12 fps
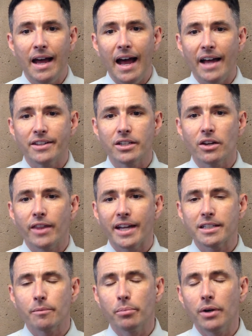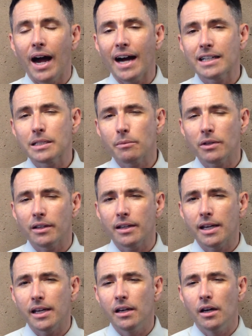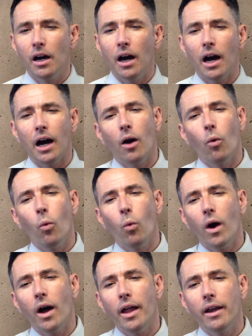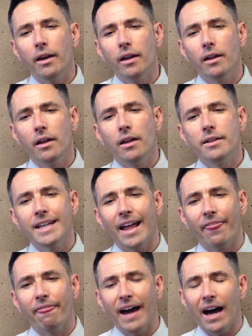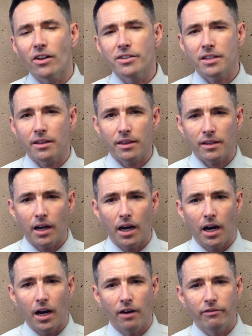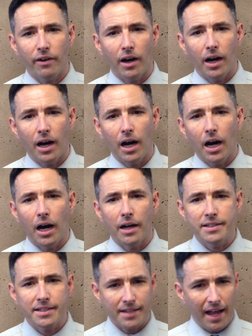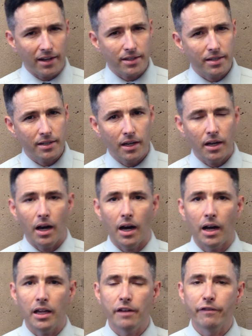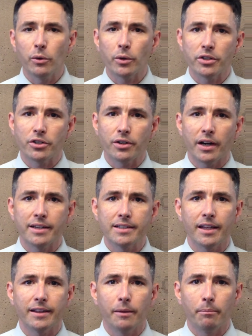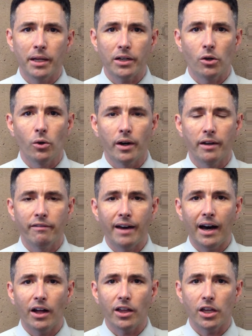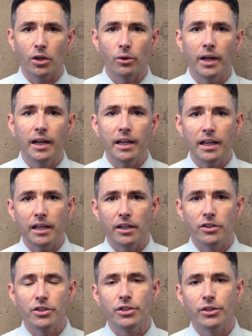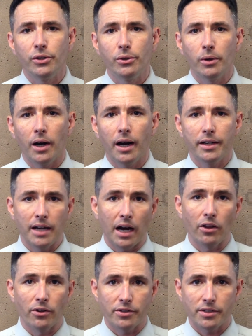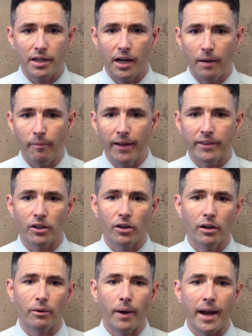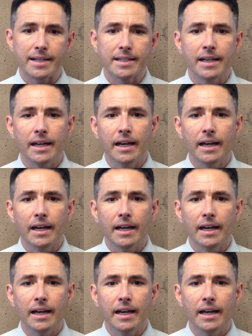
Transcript: And so that's approximately uh, one ten thousandth of a cent uh, if you were to translate the Bitcoin value into uh, dollars um, at the current rate.